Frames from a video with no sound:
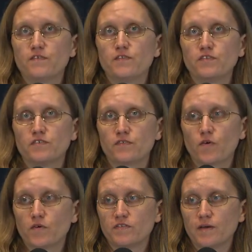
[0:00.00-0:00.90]
of these
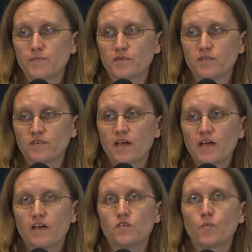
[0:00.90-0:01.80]
different receptors
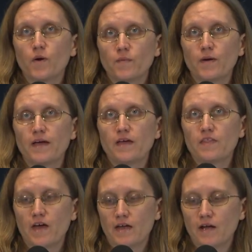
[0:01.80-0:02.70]
is one way
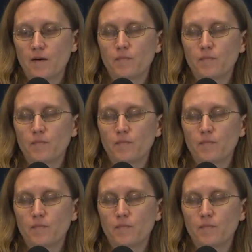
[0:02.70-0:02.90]
that um,